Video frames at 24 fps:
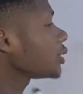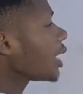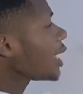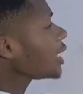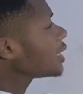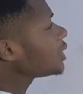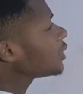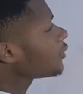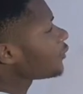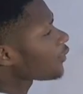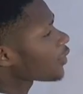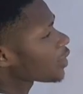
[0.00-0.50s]

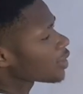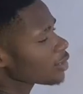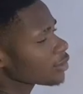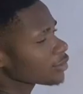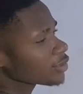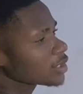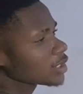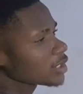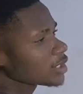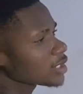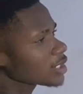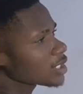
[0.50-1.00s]
get the
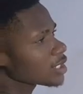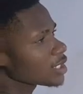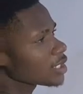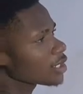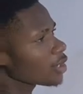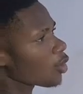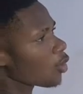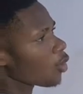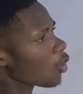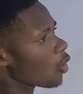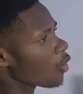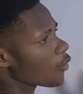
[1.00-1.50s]
velocity
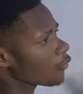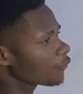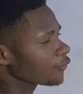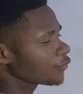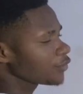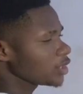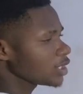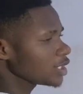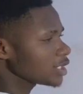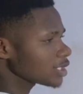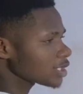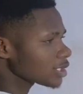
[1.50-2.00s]

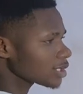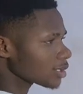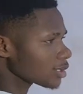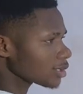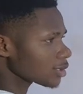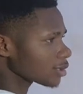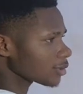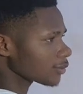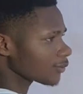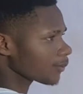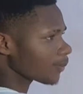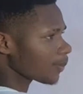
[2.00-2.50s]
of this
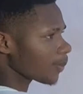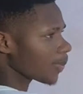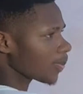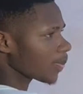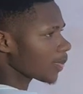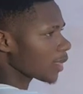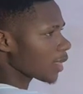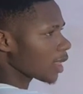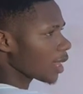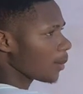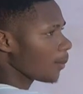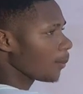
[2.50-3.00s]

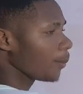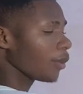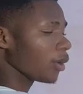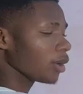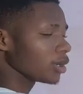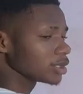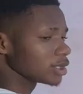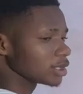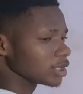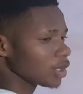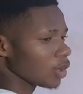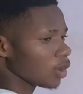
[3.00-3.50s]

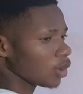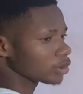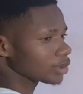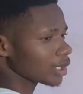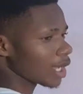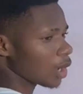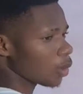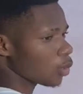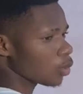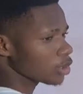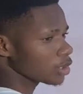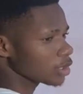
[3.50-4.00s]
body
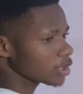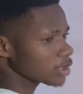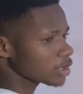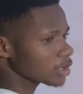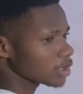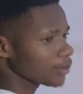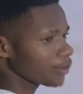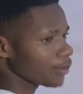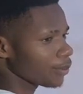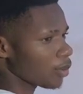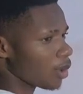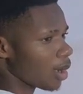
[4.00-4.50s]
undergoing
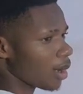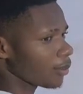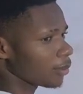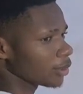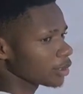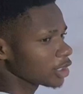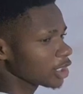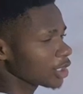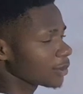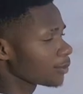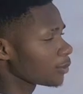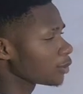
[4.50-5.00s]
simple
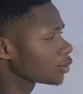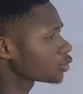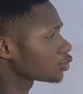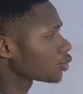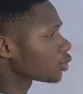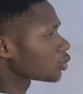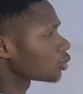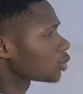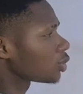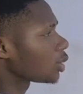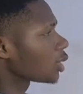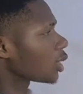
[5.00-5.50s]
harmonic
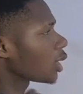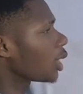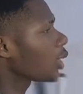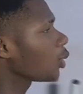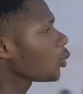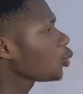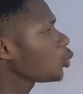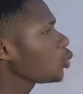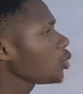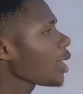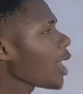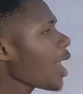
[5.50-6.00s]
motion,
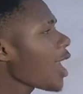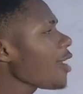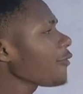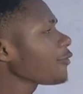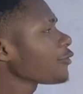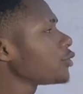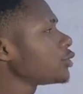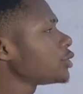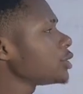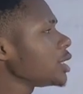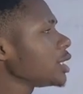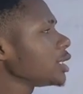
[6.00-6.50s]
we
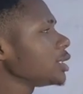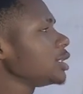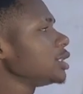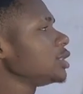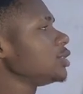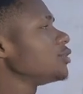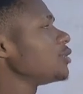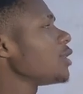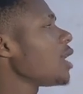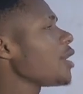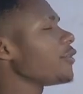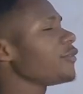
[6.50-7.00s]
have to take the
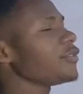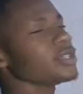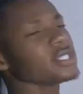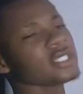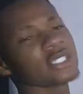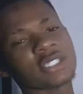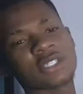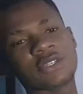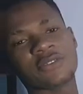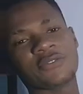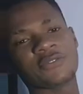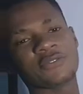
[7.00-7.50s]

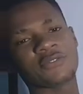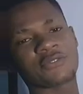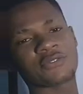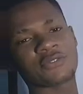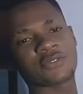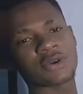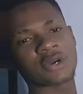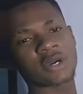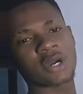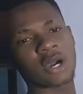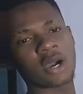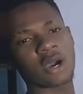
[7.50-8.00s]
derivative
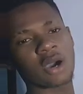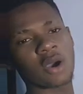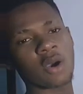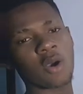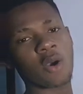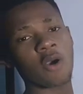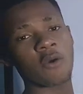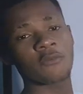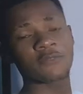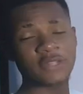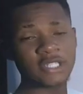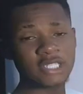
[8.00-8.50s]

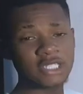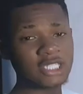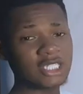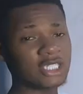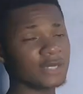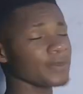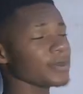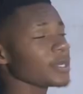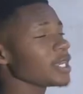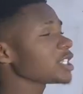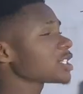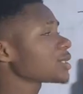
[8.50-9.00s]
of the
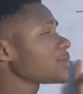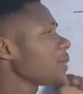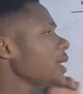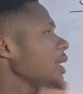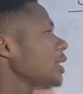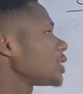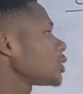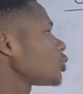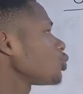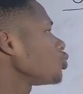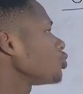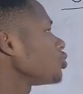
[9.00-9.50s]

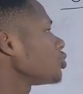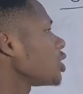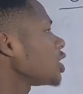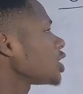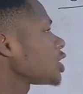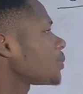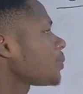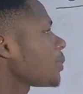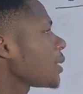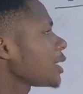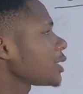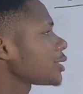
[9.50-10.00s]
displacement with
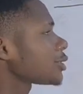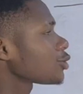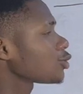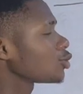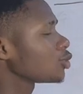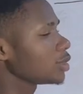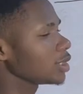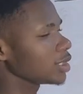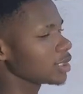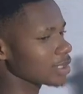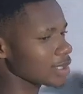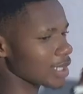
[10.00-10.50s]
respect to
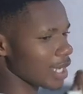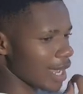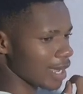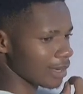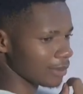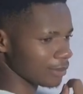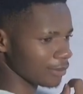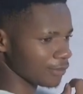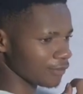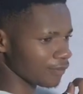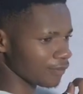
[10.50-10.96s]
the time.